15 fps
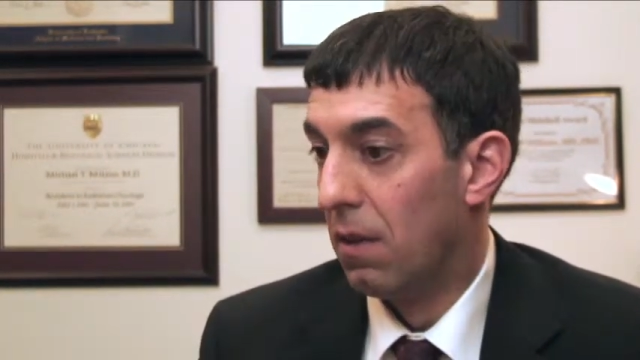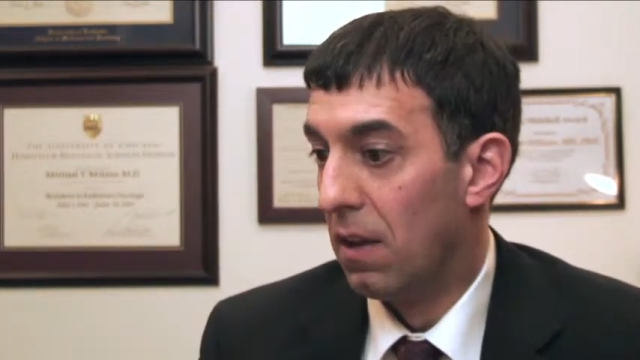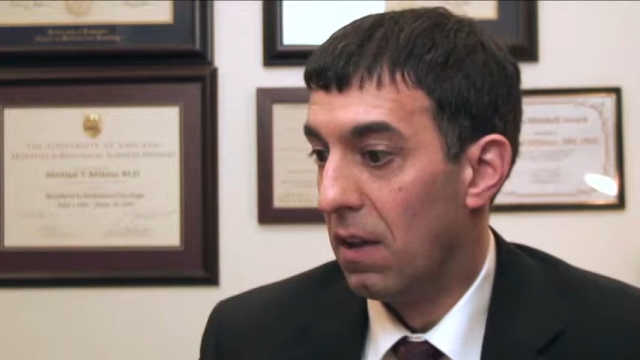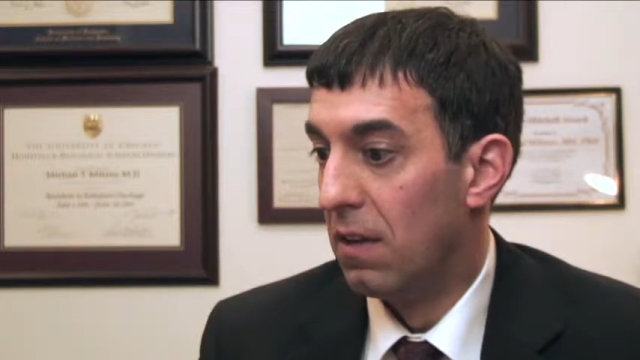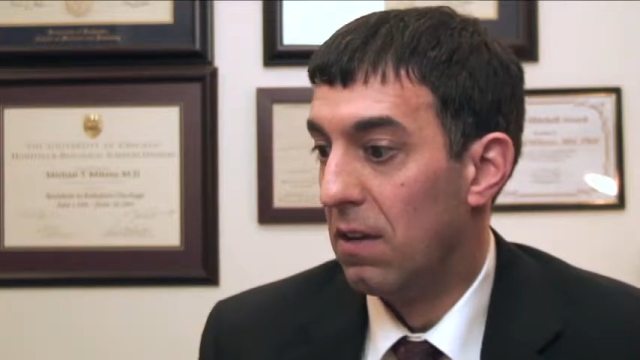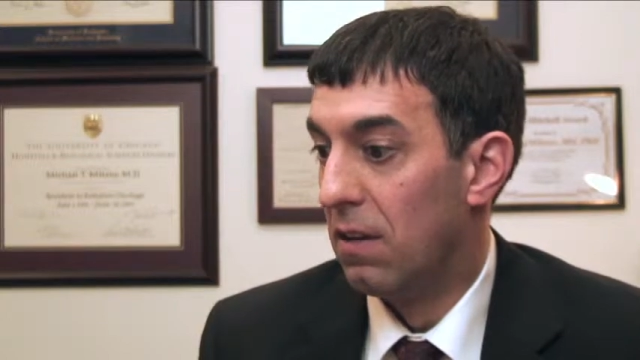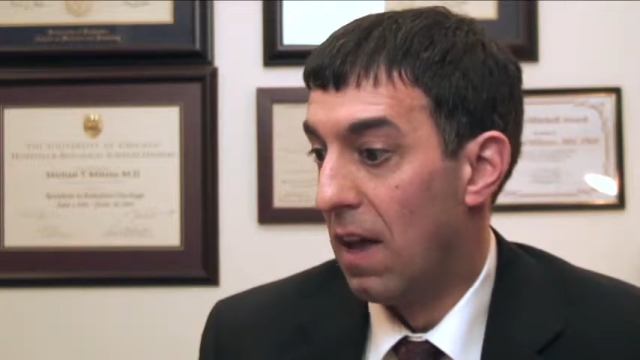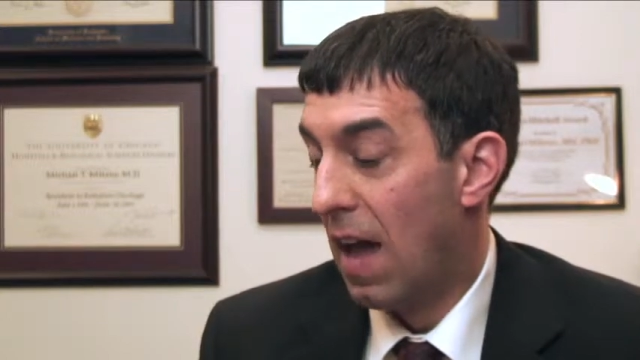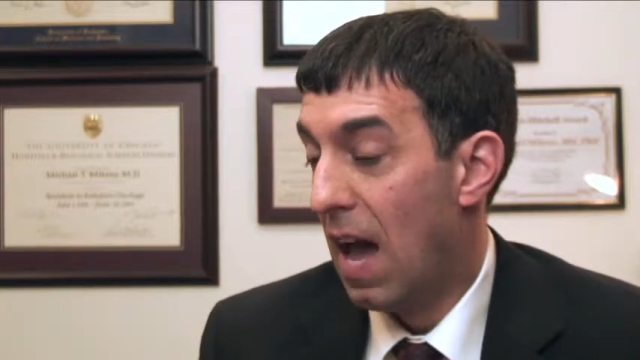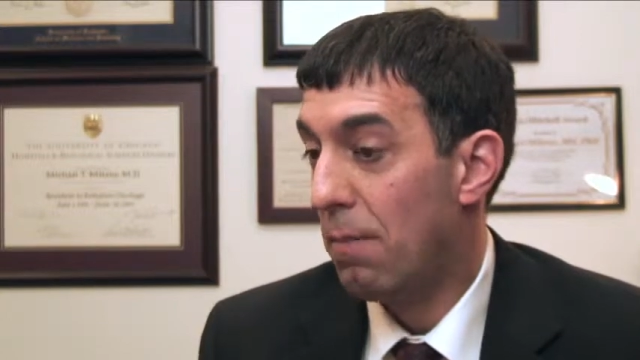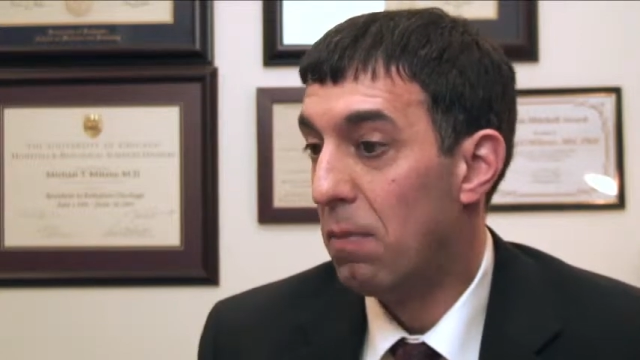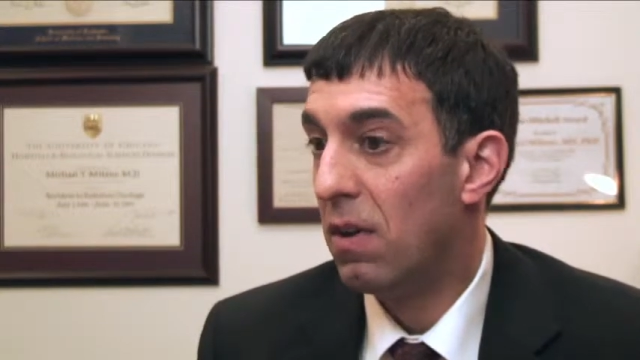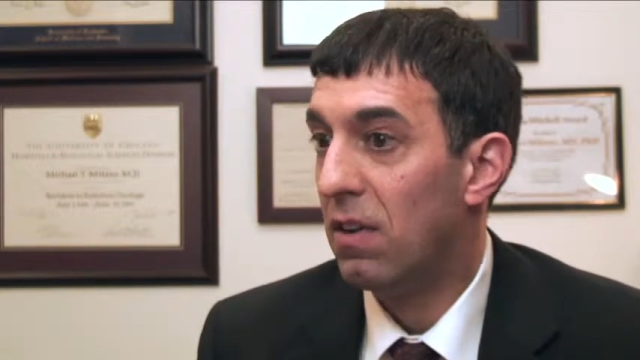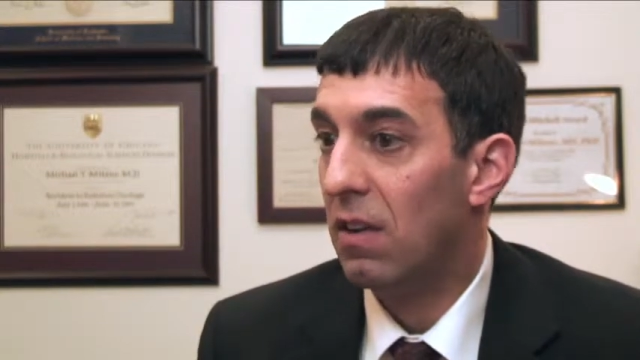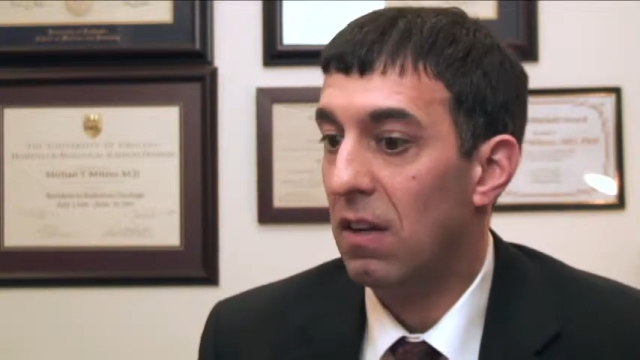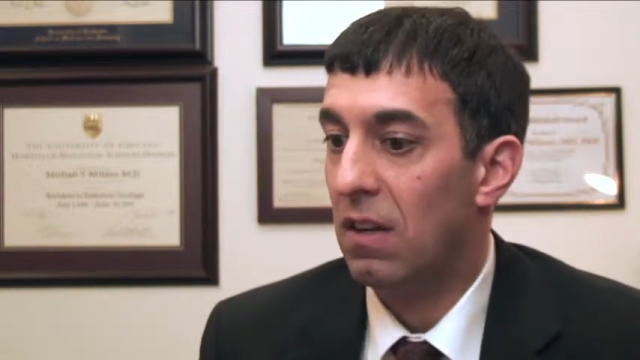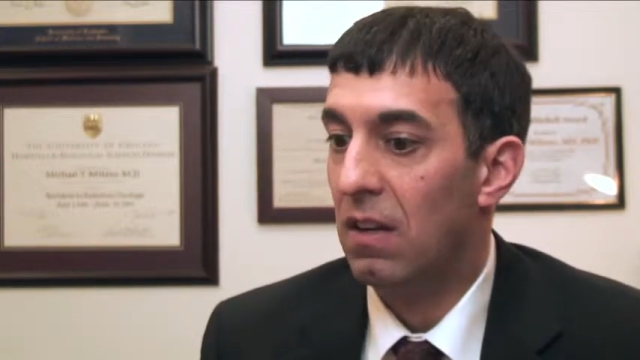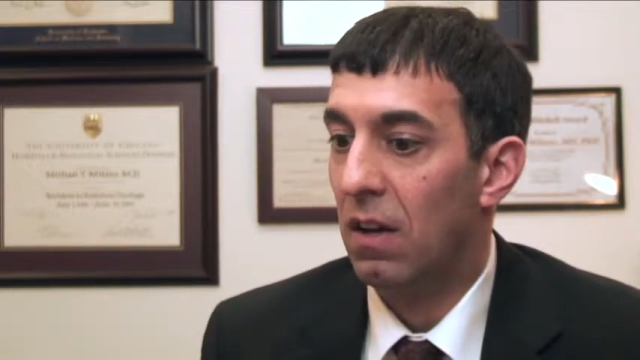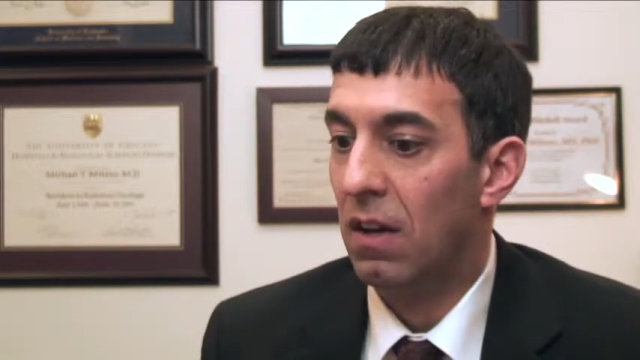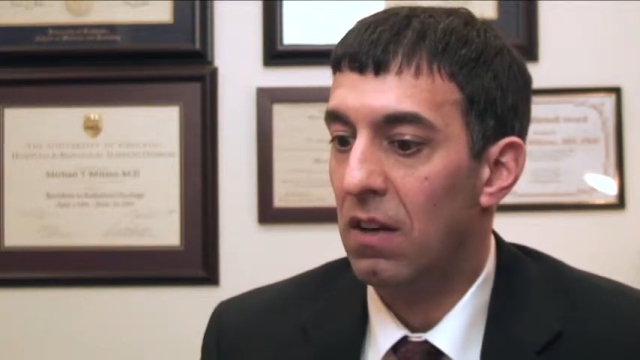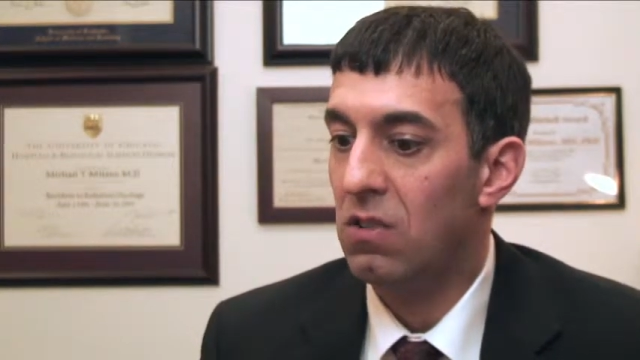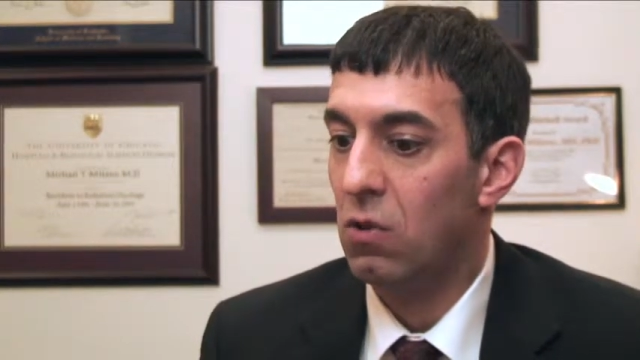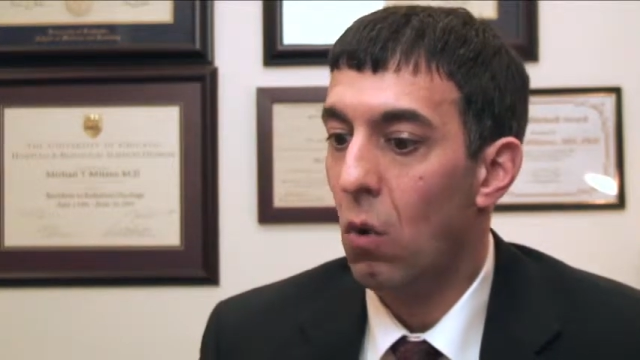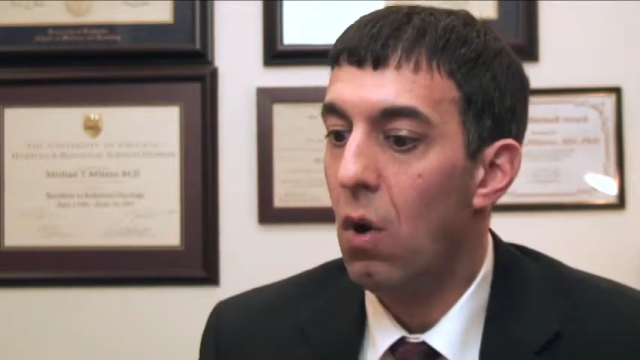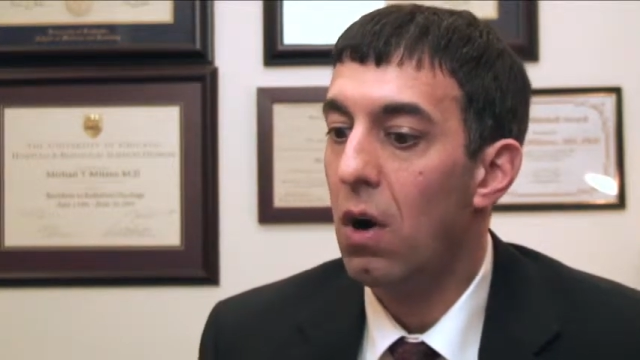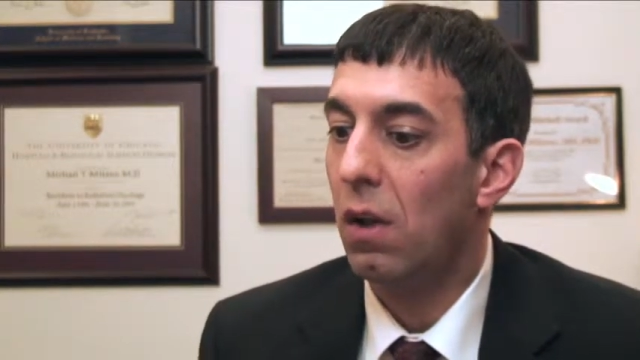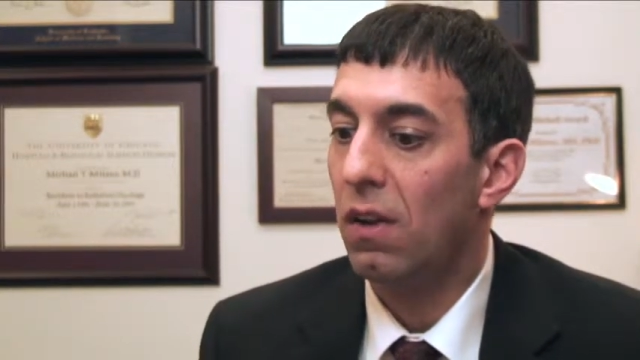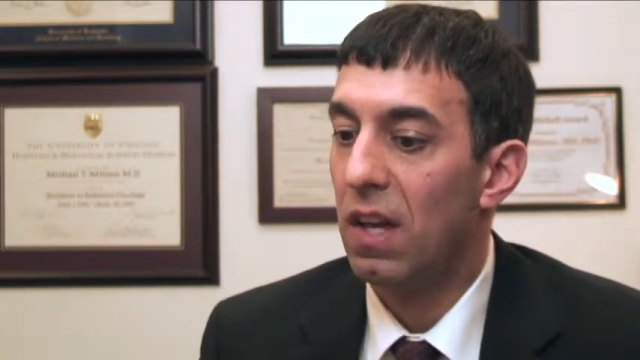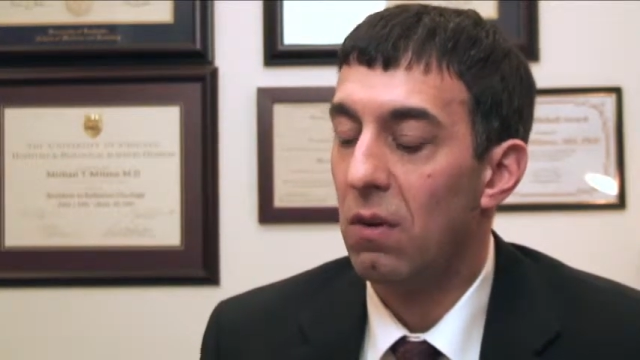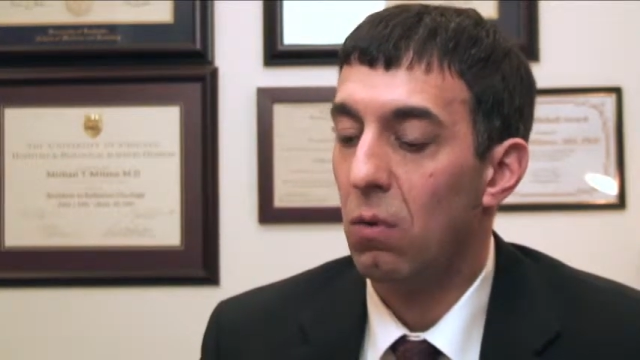it happened
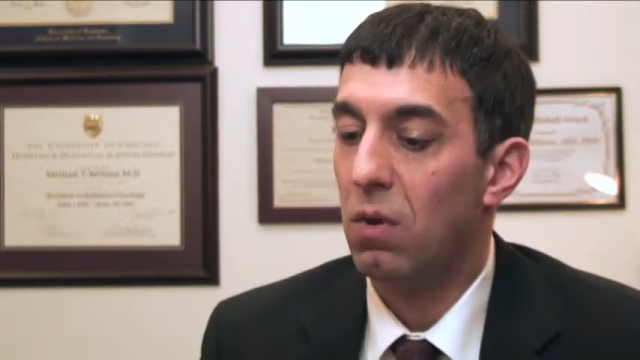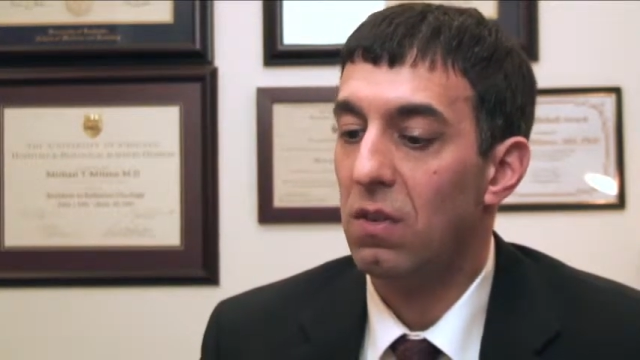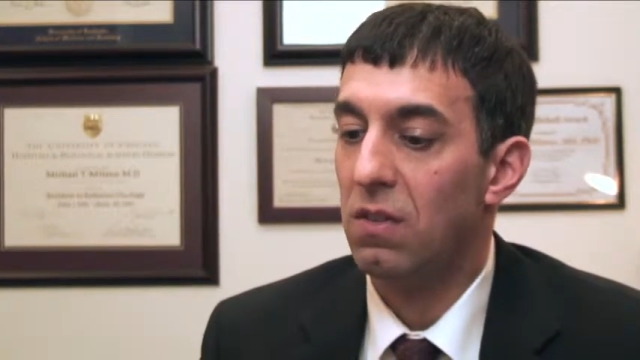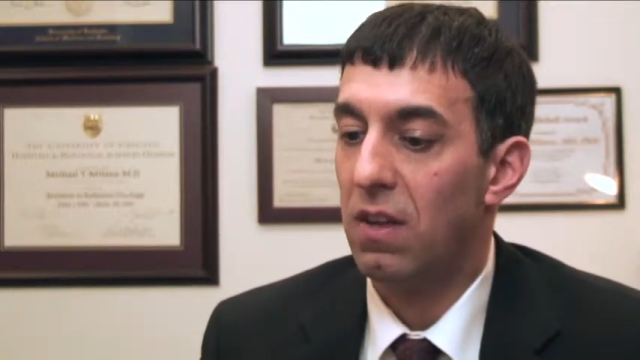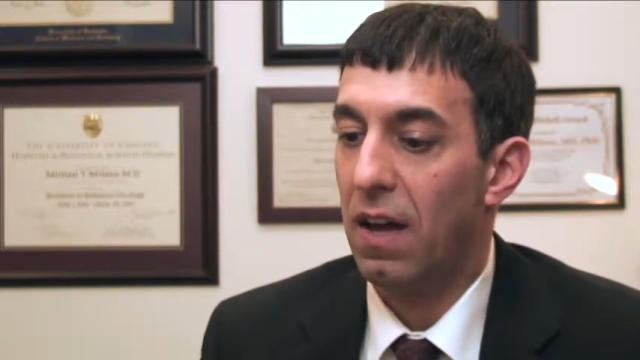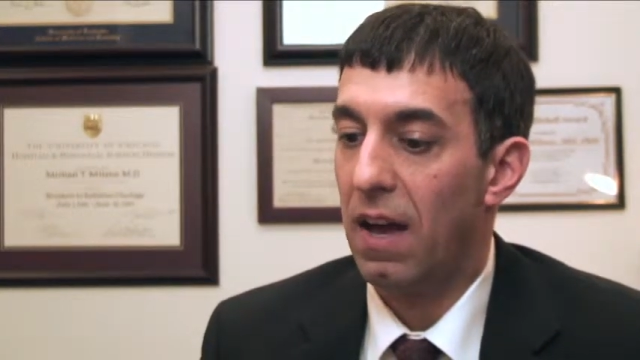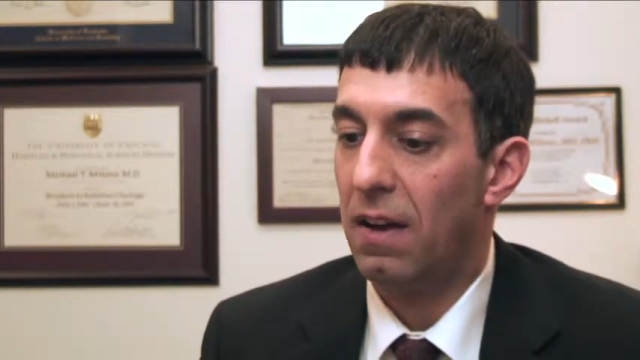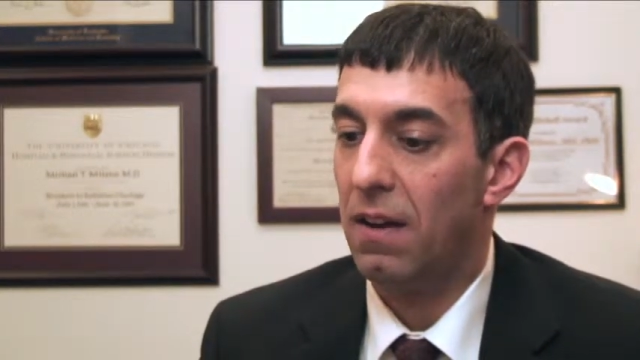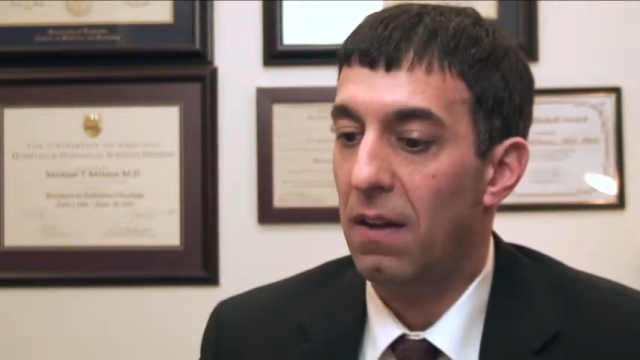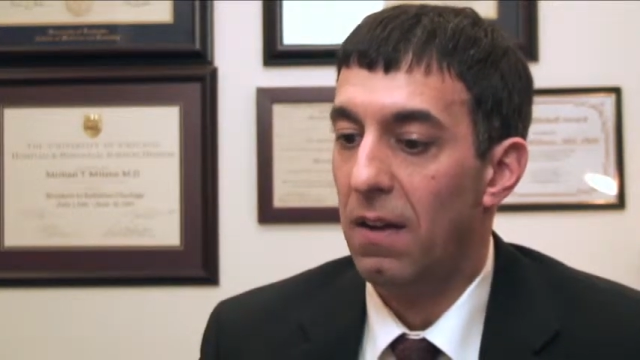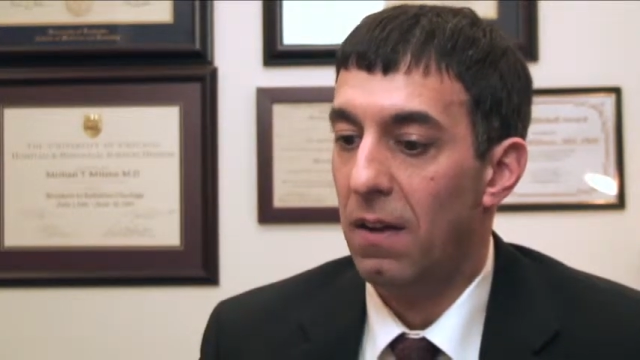historically was that